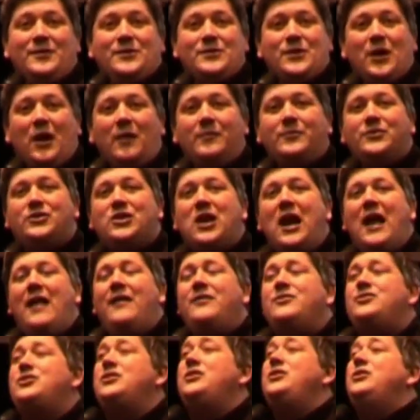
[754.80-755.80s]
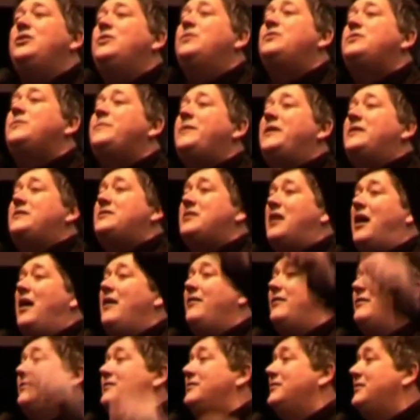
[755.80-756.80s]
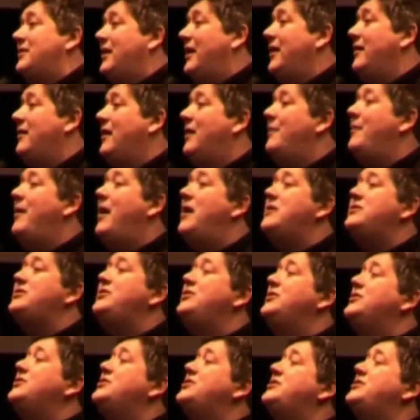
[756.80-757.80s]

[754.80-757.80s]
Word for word: So I'm challenging you to be a tither today. I'm asking you to